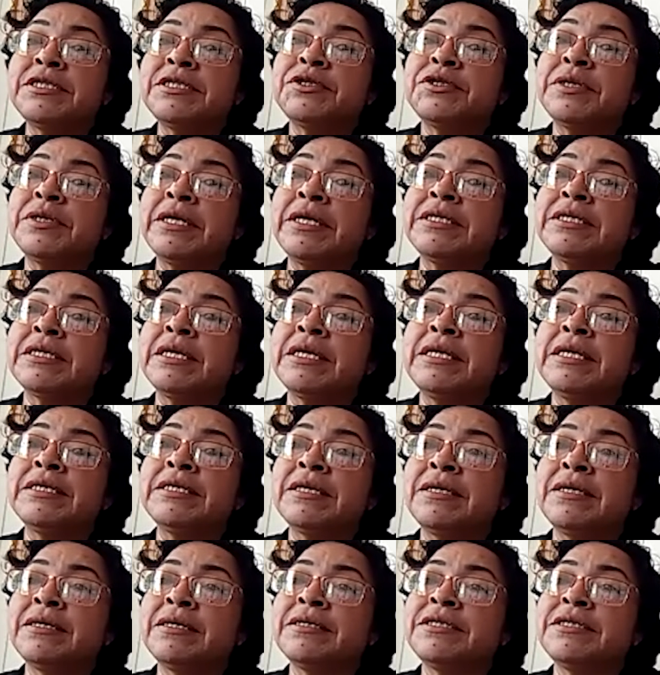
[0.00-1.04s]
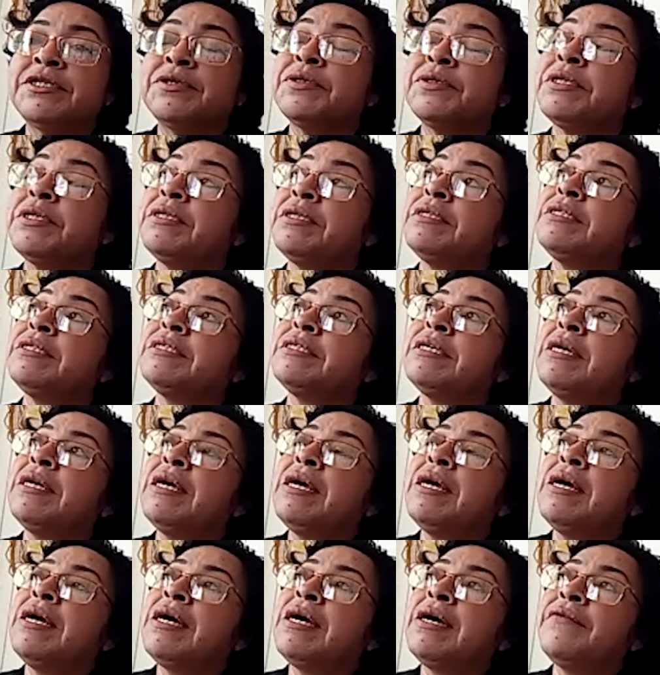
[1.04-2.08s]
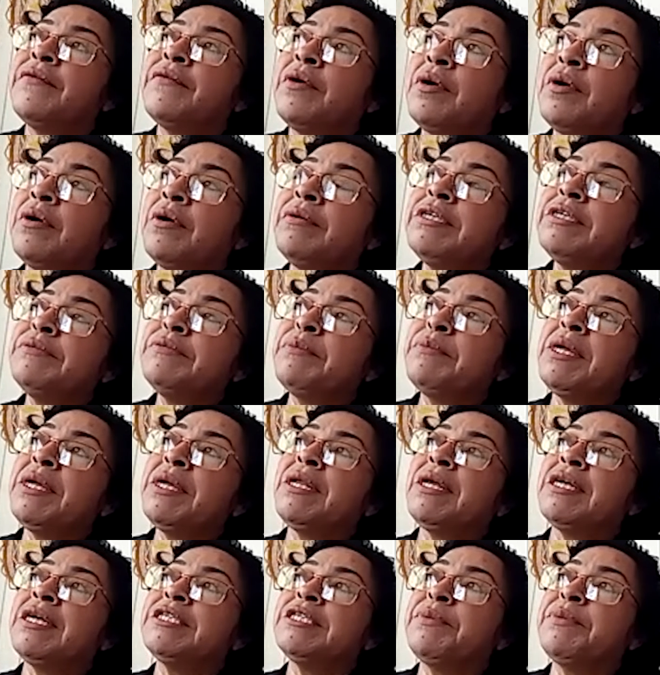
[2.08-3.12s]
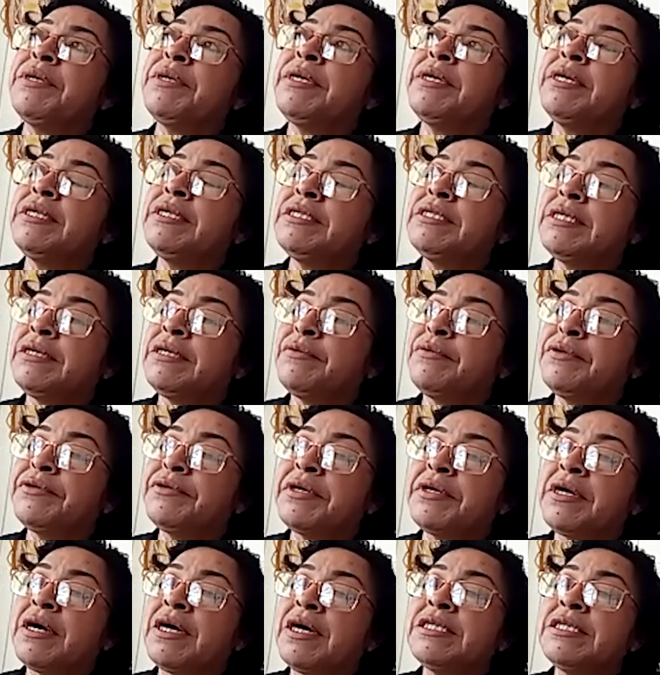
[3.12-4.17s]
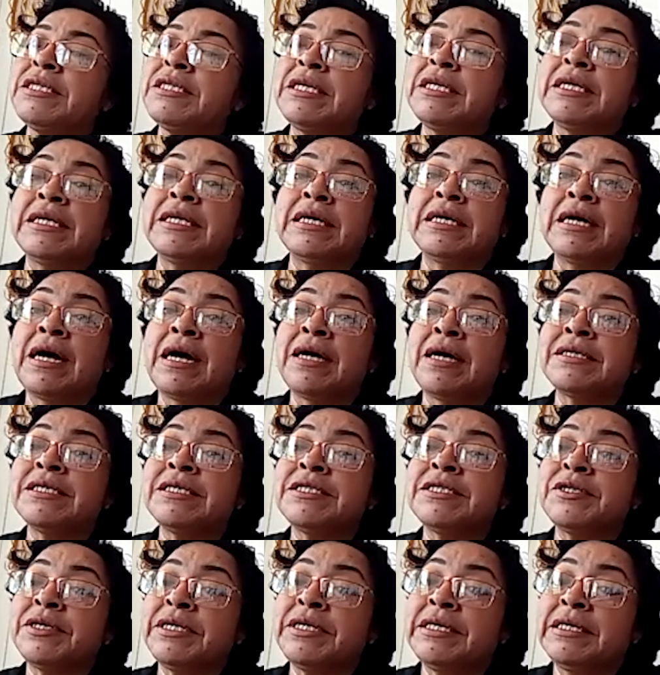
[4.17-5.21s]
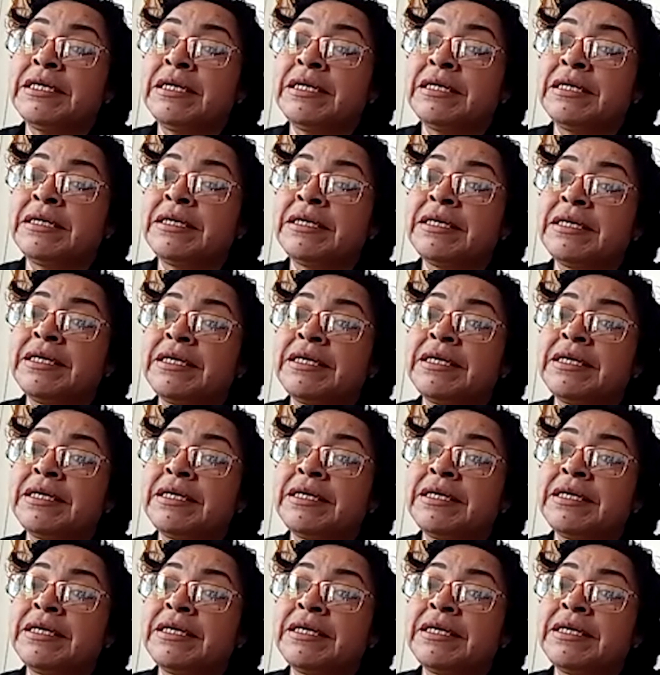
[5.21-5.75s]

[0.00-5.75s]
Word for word: students and hinterland students have always been experiencing with regard to the access to uh,